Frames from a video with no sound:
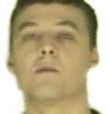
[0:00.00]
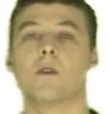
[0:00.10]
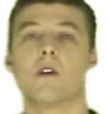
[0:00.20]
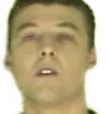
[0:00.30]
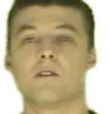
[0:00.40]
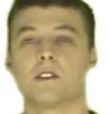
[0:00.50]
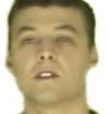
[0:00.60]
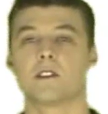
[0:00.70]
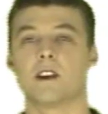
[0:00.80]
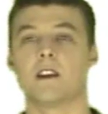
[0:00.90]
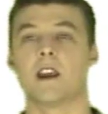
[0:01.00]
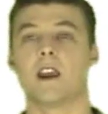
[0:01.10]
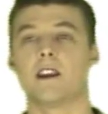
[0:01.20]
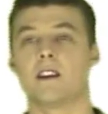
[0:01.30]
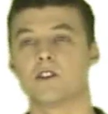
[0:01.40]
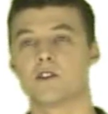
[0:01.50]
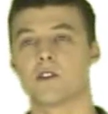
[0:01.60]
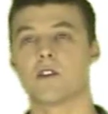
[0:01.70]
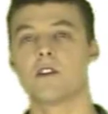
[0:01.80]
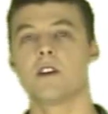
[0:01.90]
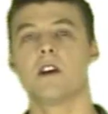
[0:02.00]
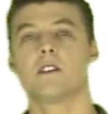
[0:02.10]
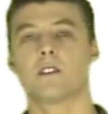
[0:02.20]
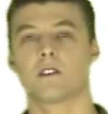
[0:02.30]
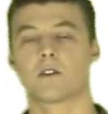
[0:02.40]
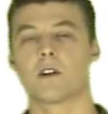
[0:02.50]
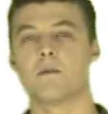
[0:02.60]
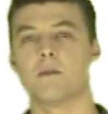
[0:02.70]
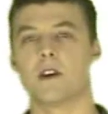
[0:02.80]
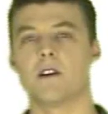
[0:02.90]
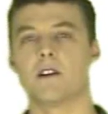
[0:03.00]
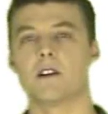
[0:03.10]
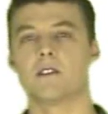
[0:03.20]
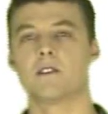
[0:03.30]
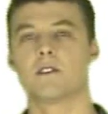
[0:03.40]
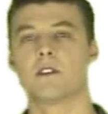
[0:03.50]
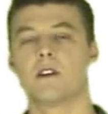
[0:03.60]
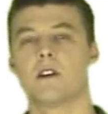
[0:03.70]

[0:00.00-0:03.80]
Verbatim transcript: more efficiently in heating short, discrete periods.